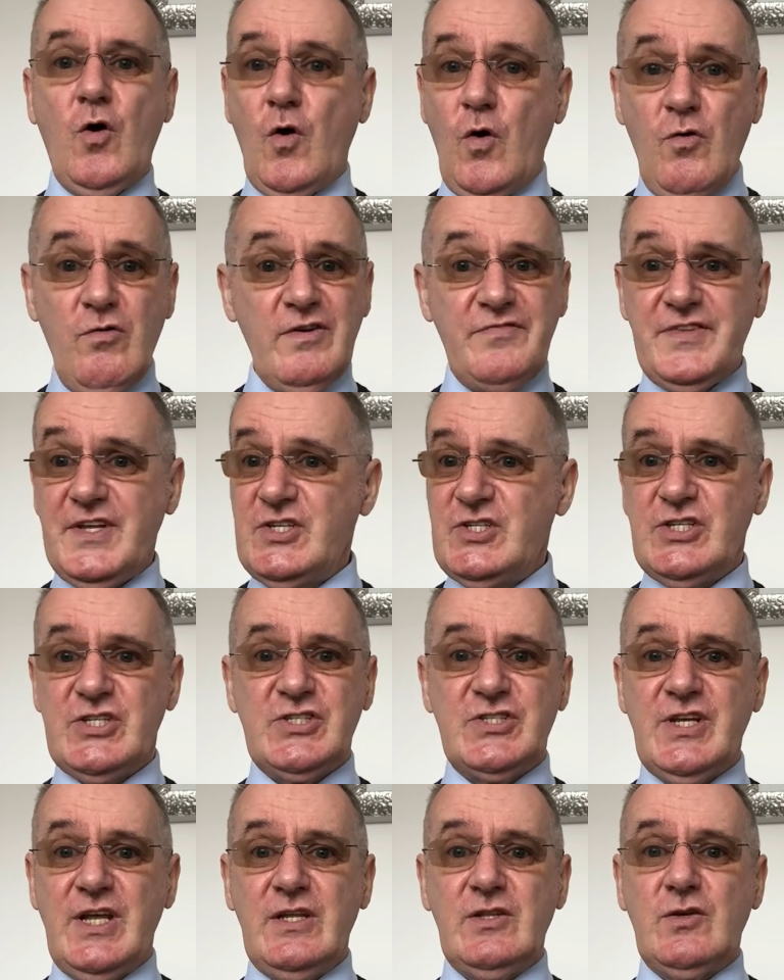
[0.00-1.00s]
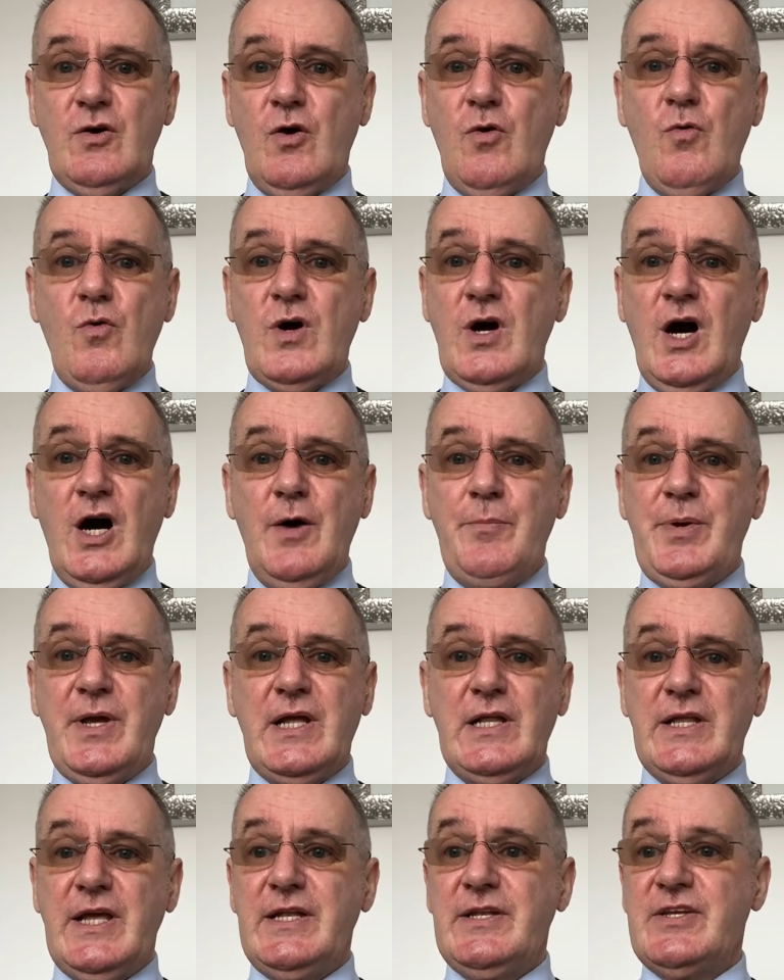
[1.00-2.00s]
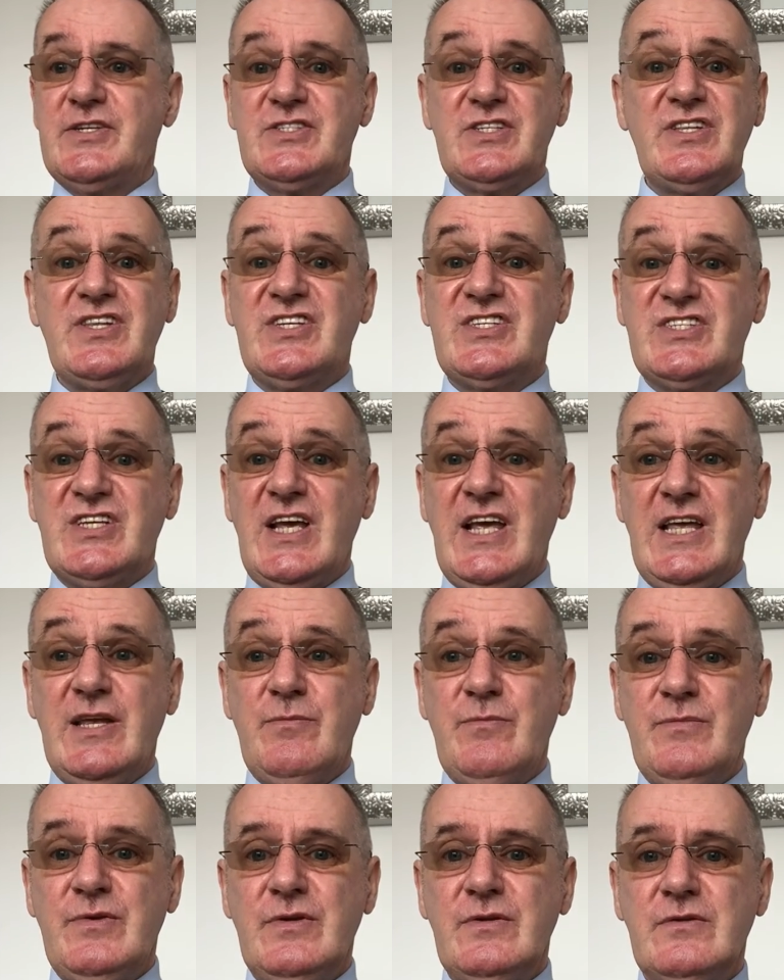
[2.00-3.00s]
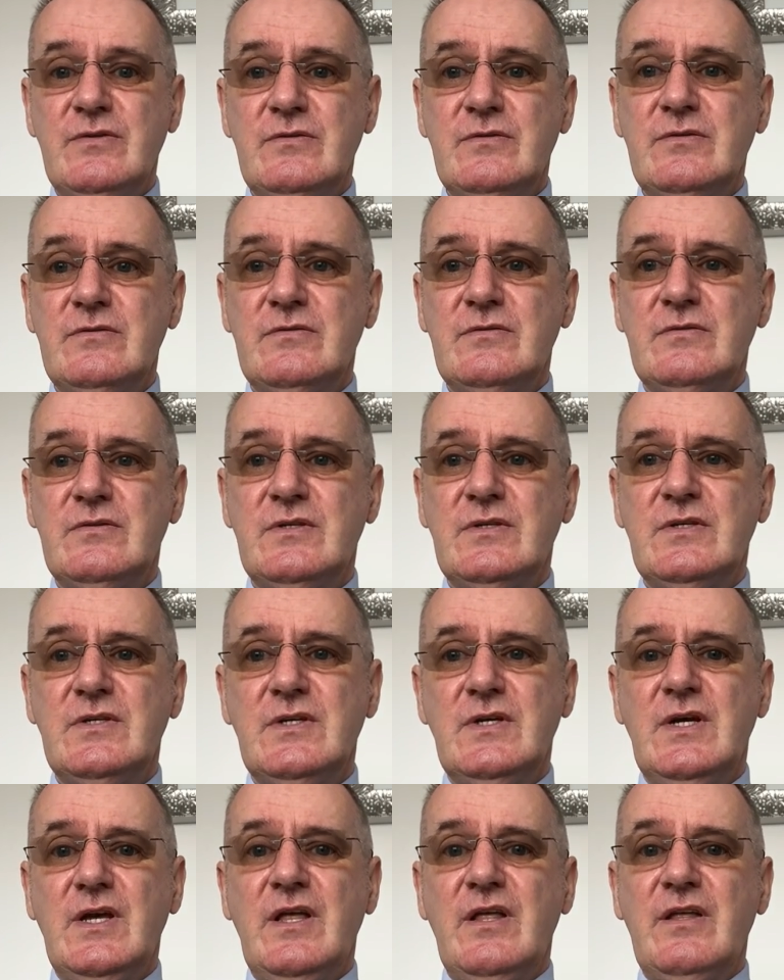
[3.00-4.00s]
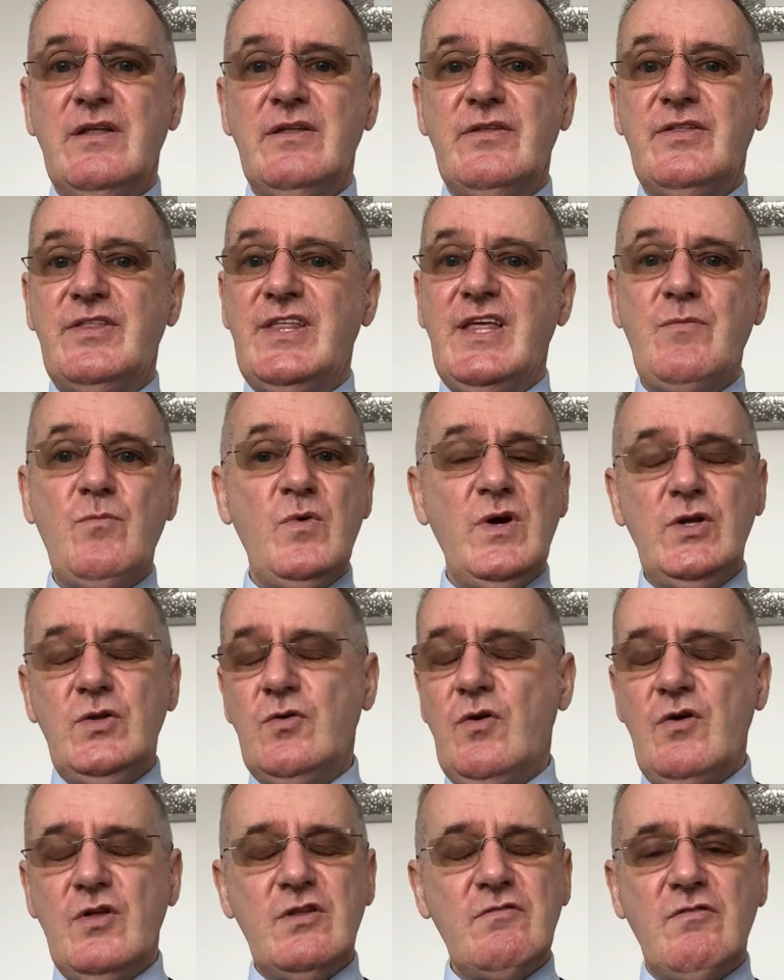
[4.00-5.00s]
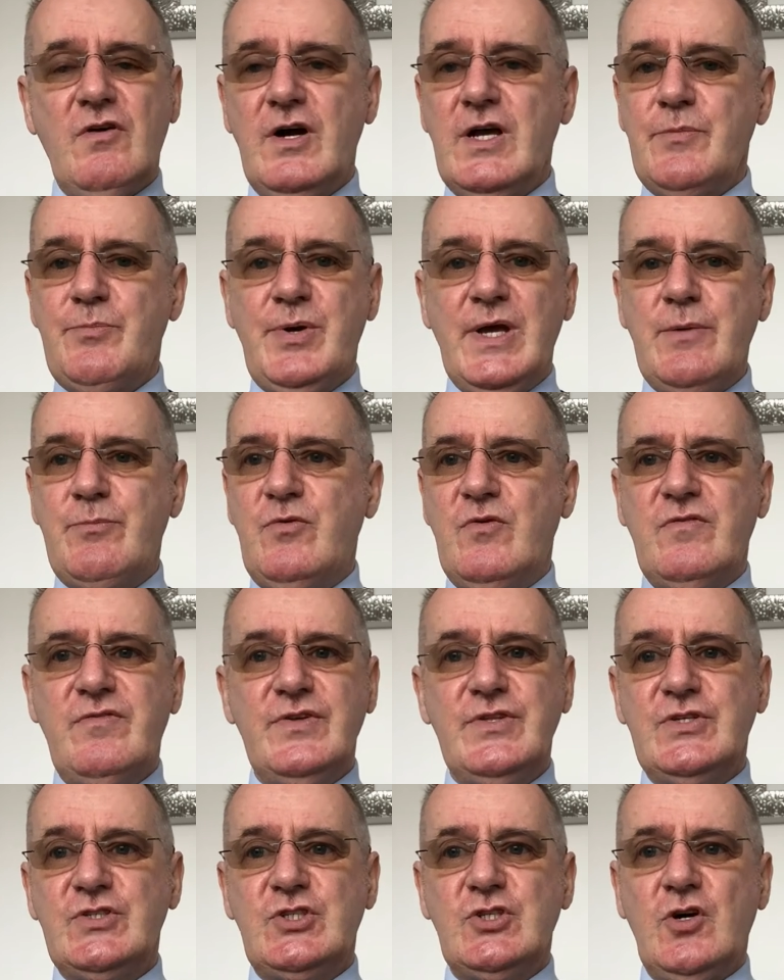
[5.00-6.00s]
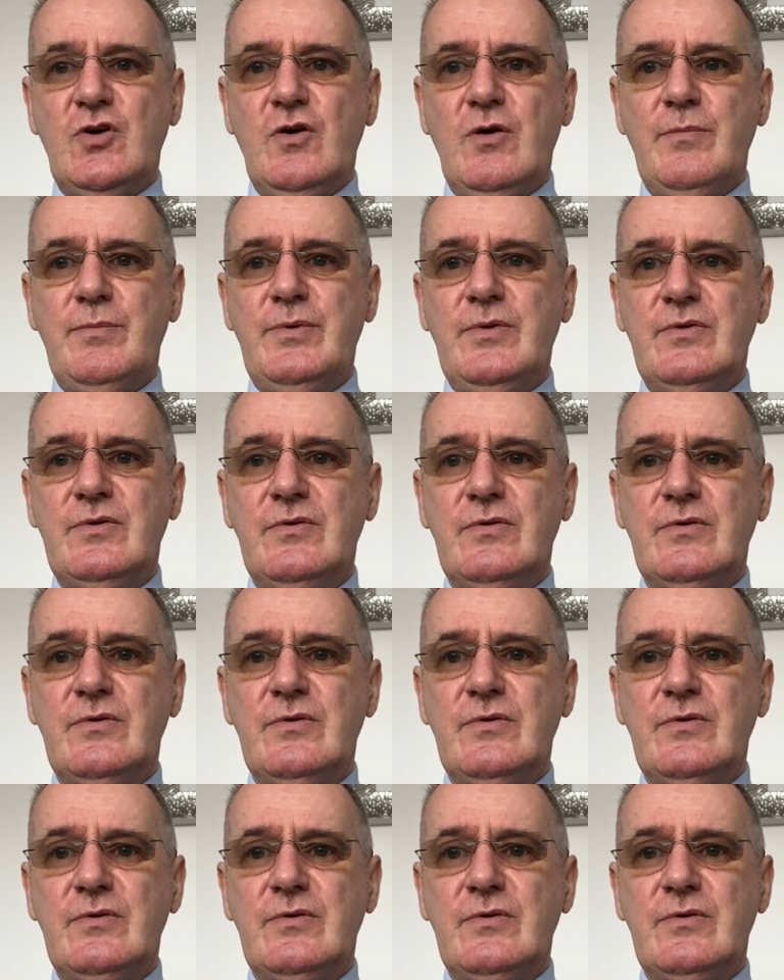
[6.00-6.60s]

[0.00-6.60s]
Or if they just think that all carpet cleaners are the same, then we're not the right people for the job.